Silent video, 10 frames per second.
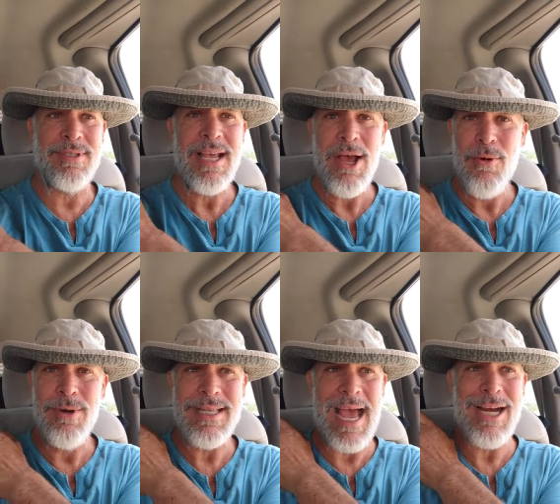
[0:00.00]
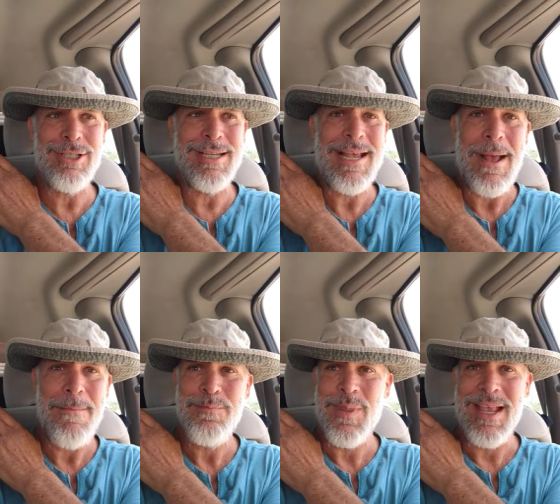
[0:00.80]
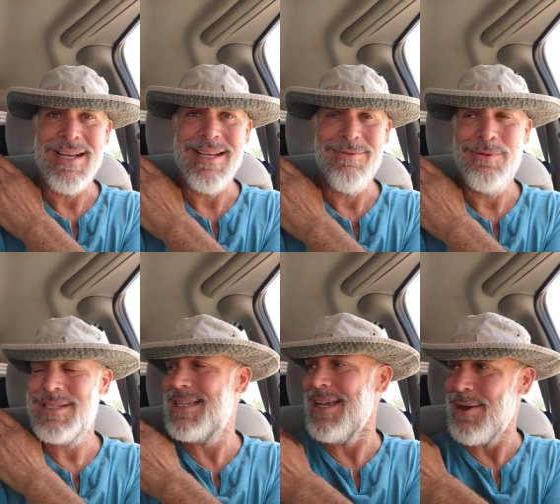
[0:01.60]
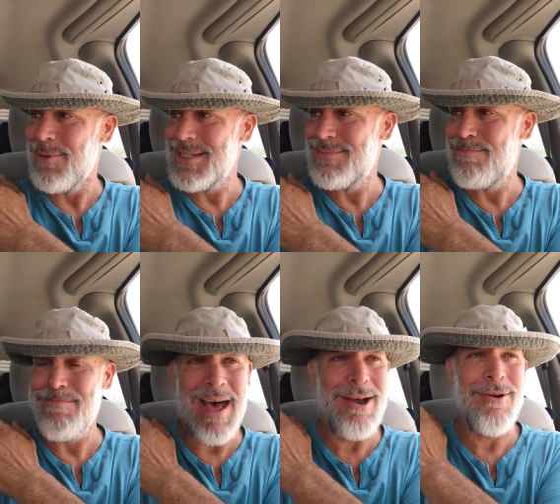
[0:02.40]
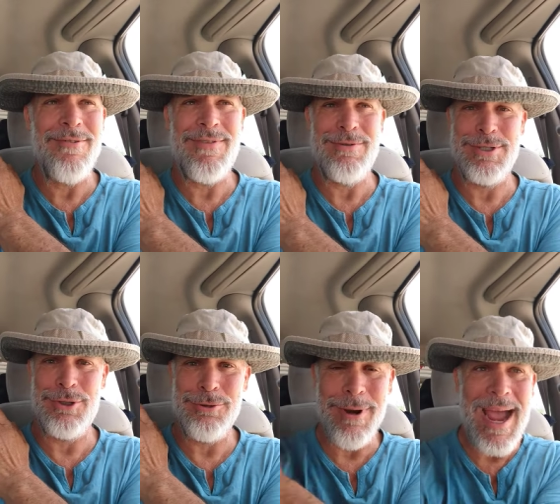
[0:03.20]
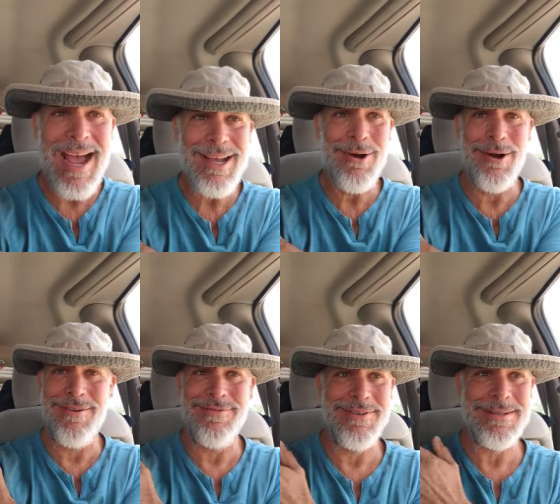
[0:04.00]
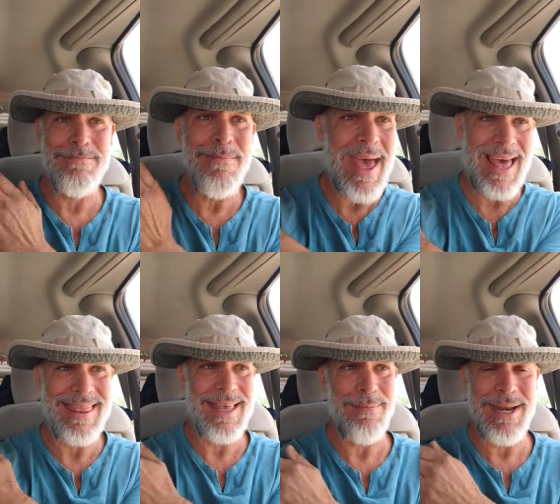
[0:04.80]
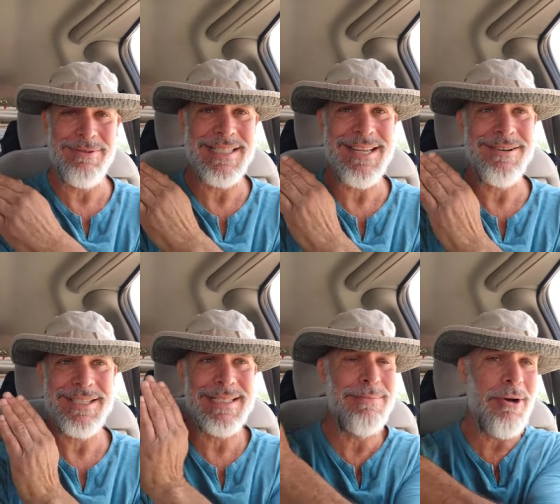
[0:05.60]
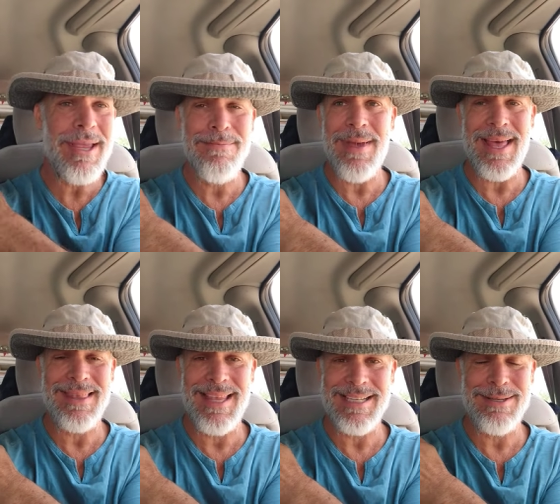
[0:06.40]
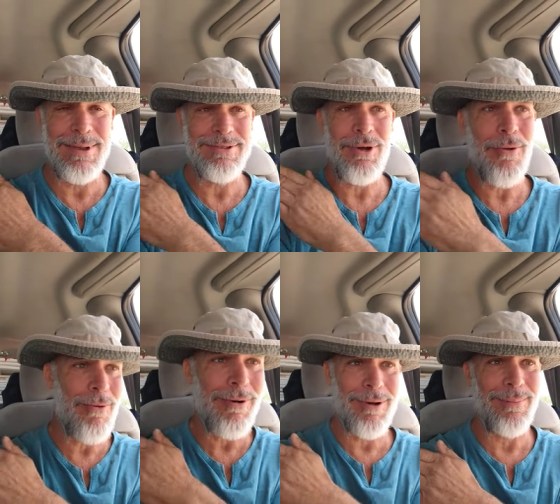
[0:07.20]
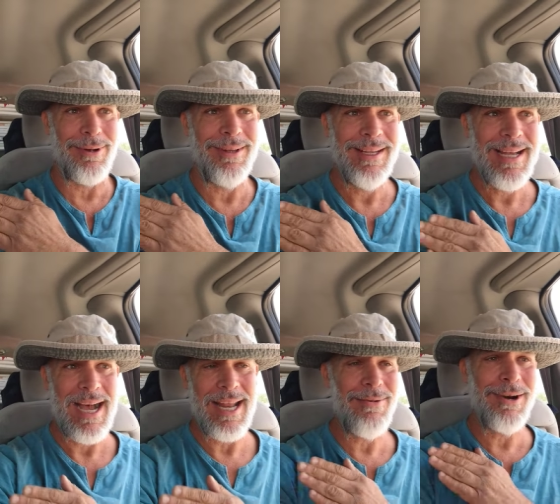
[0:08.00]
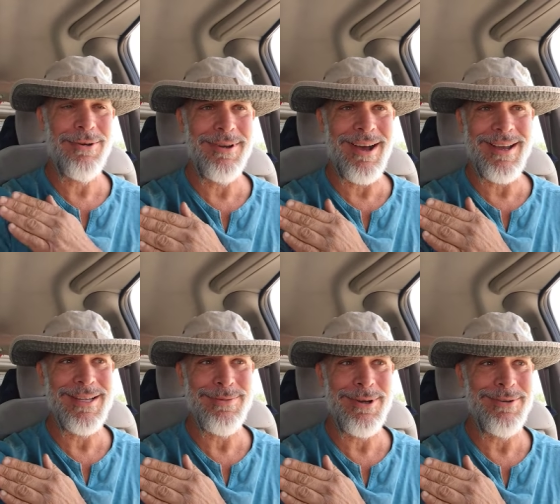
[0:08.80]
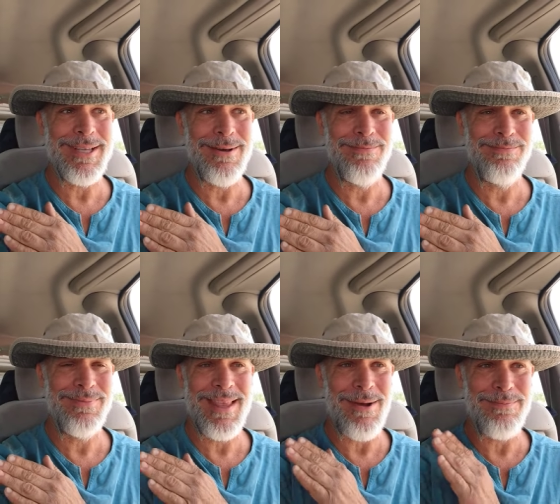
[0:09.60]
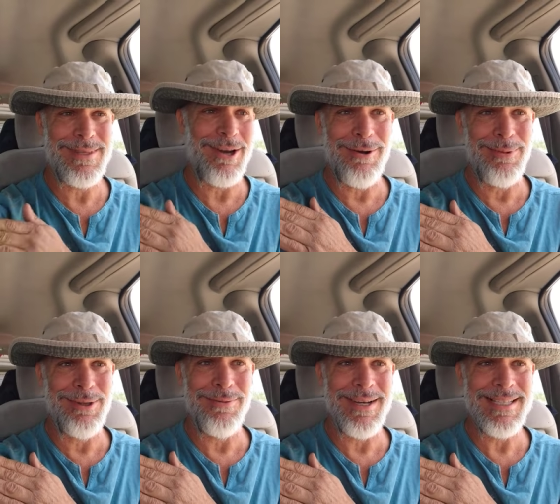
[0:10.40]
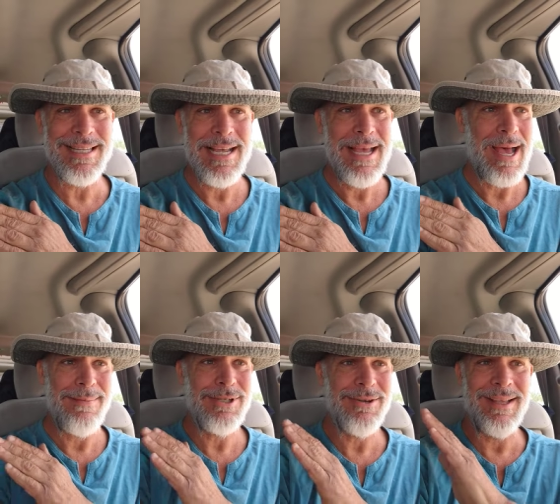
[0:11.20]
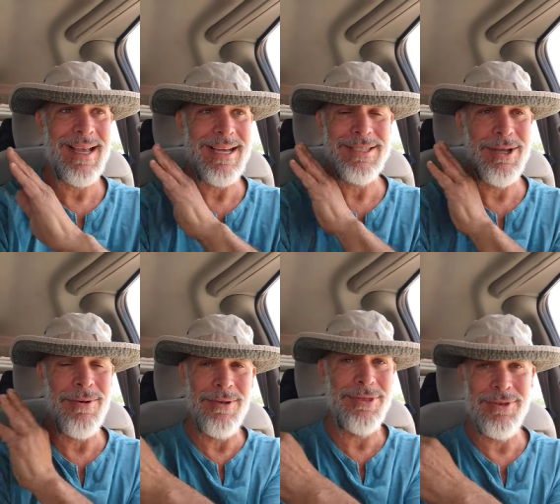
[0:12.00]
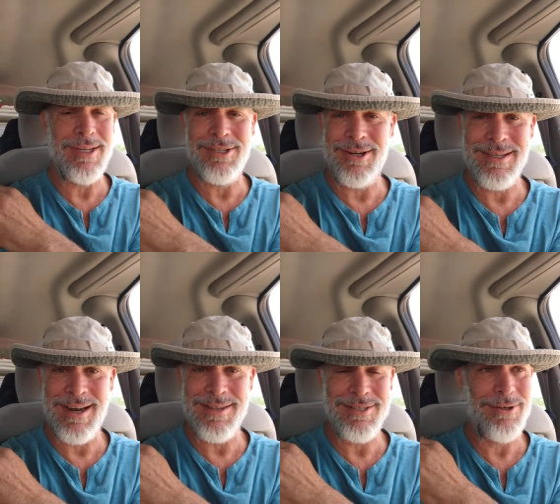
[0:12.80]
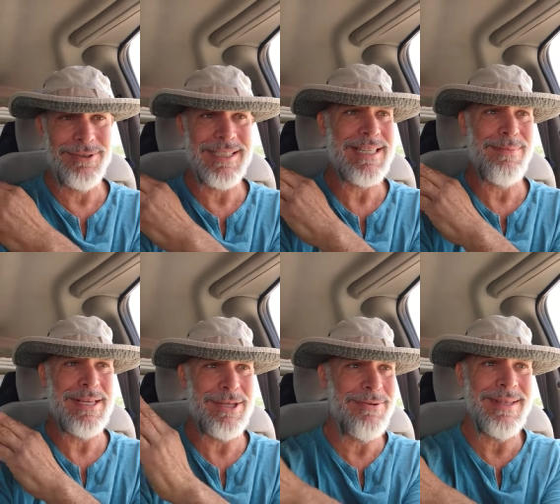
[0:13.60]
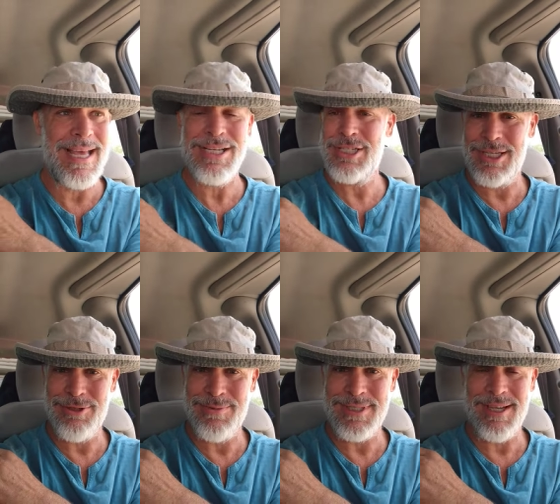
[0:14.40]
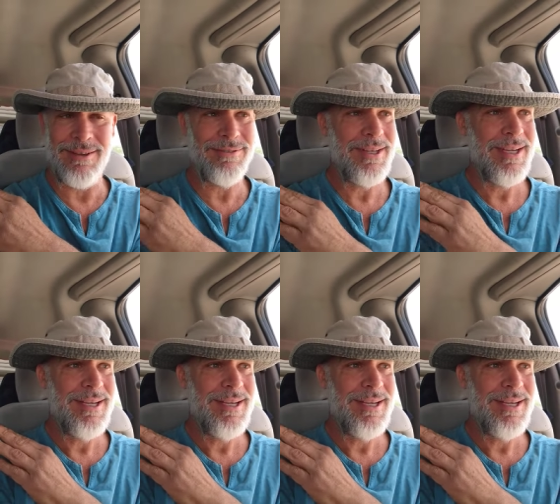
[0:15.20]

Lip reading: that was I don't know if it was crack or if it was meth, but he was sitting there smoking meth next to me. It was horrible. I didn't want to go knock on his window and tell him how terrible it was. I'm sure that guy's going through the dark night of the soul just to be doing that shit to himself.